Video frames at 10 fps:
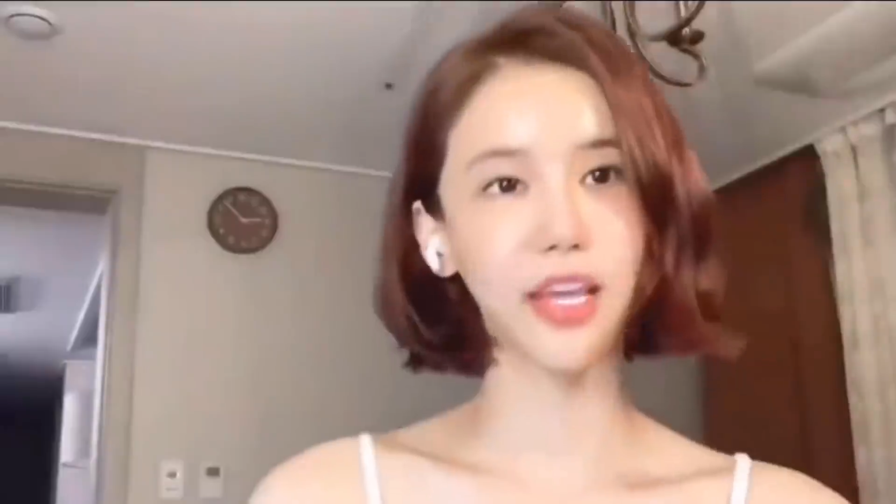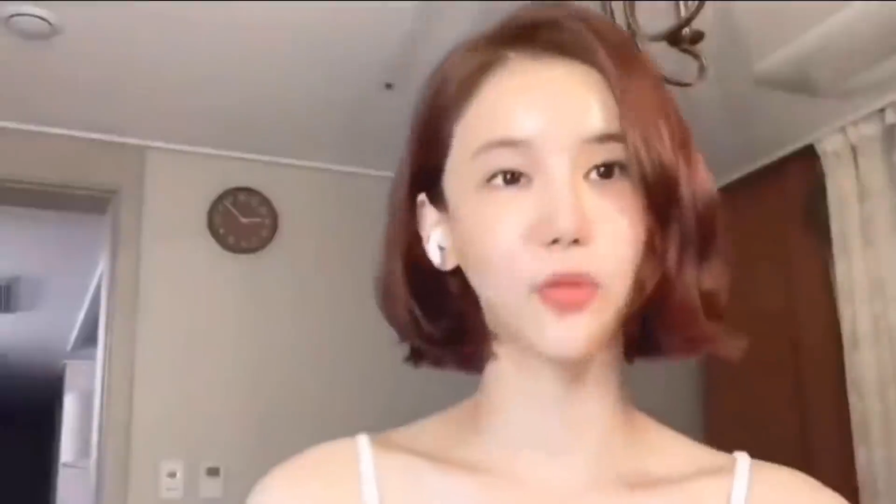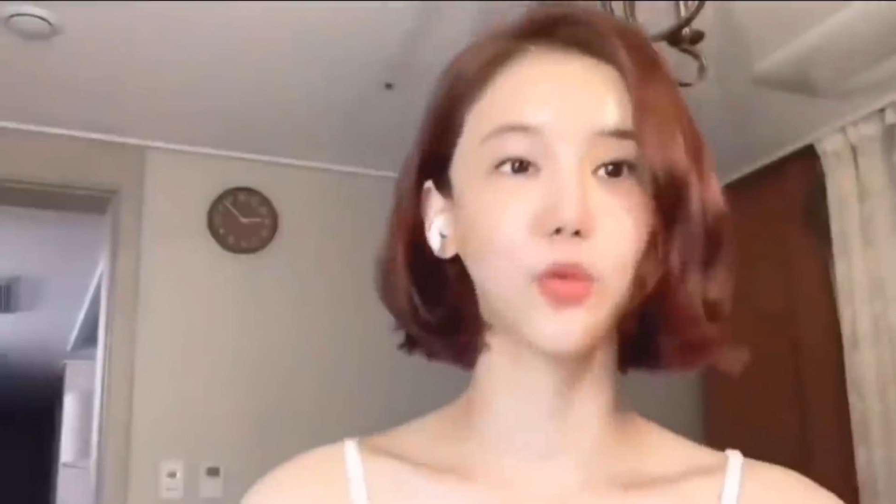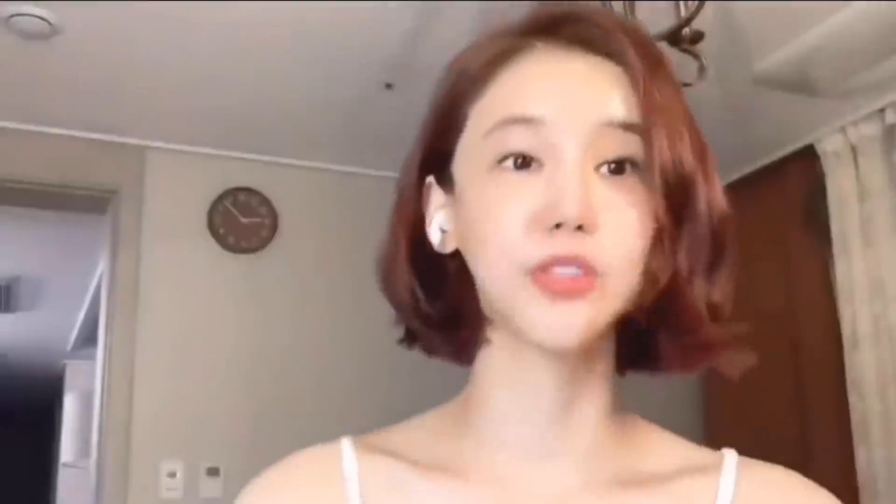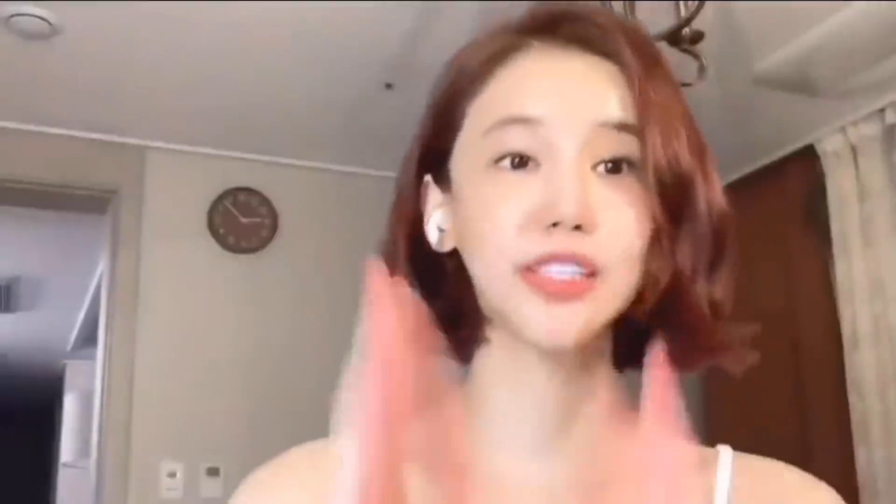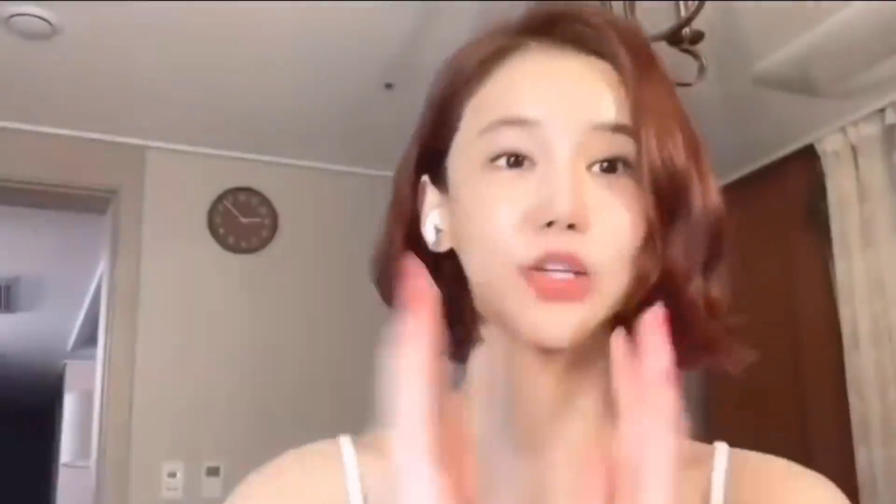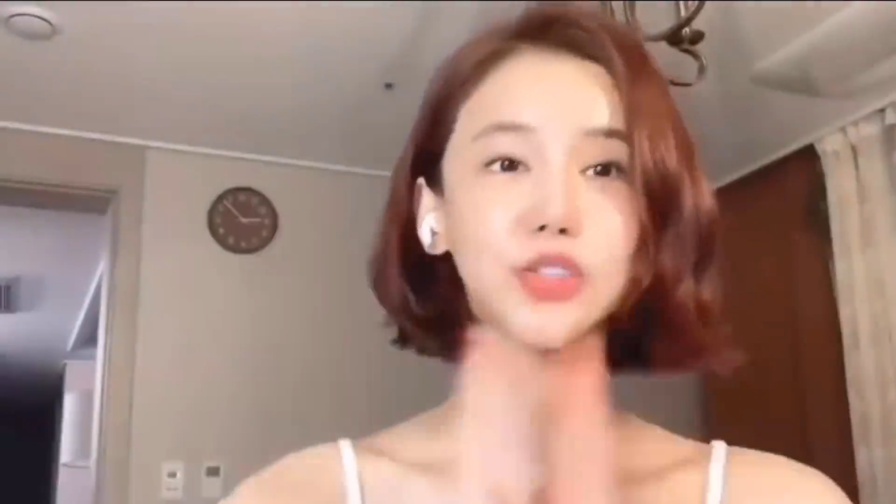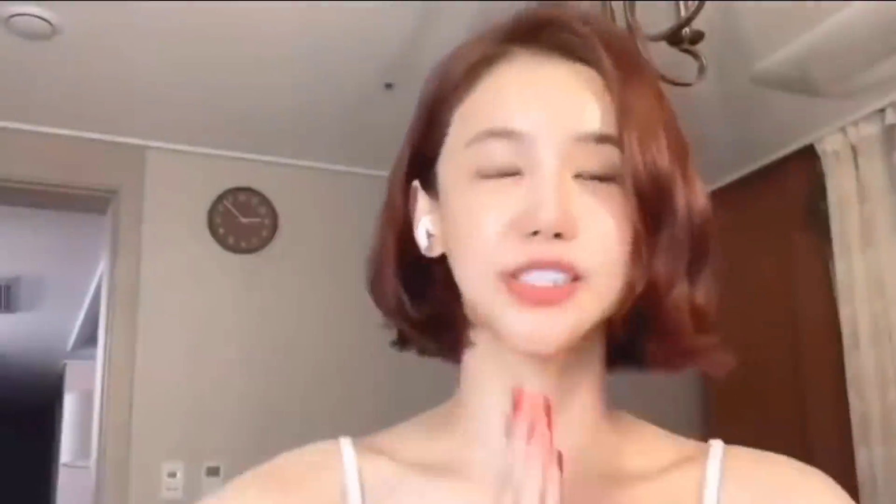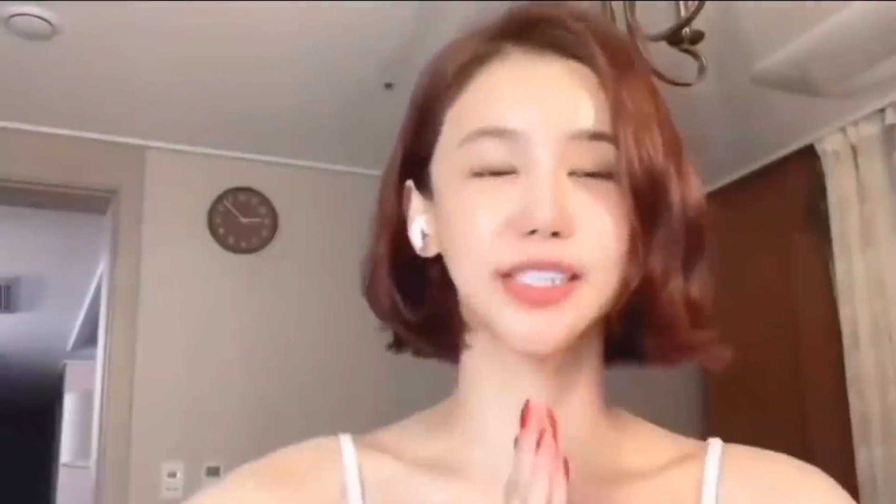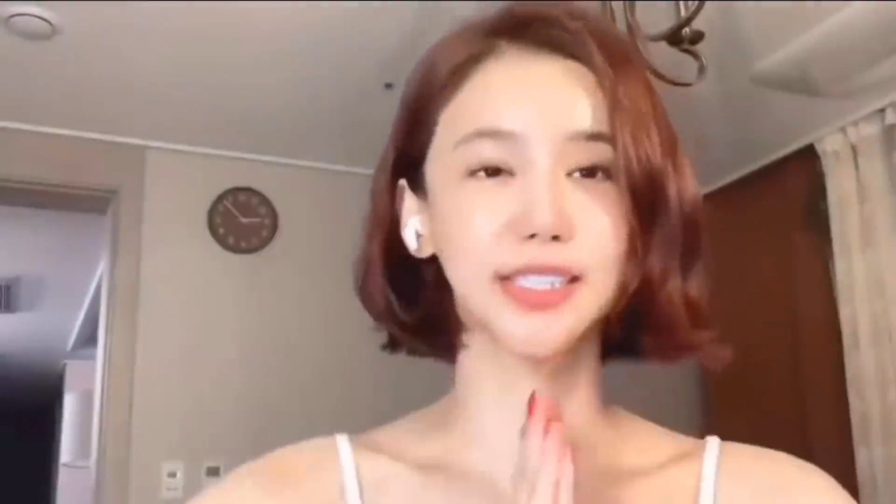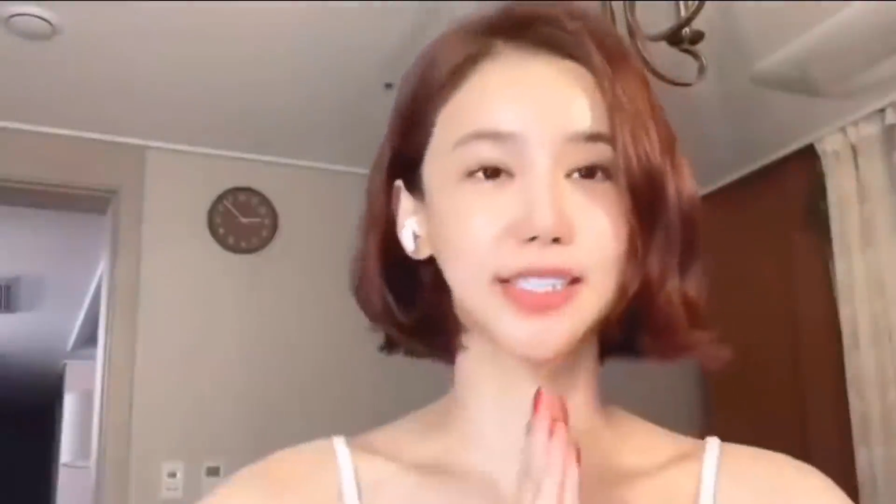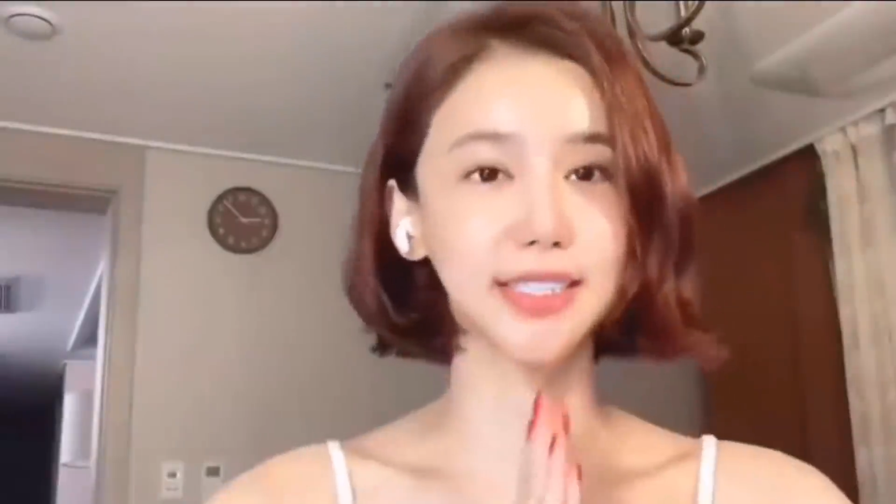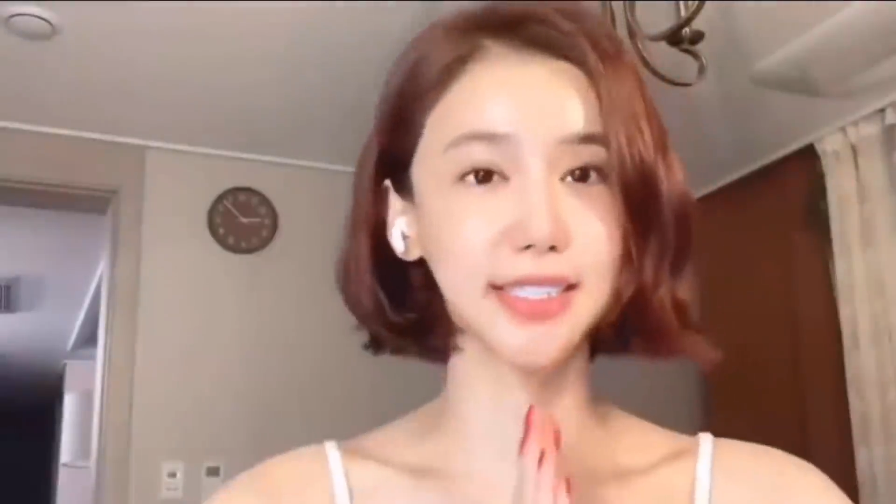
open, it's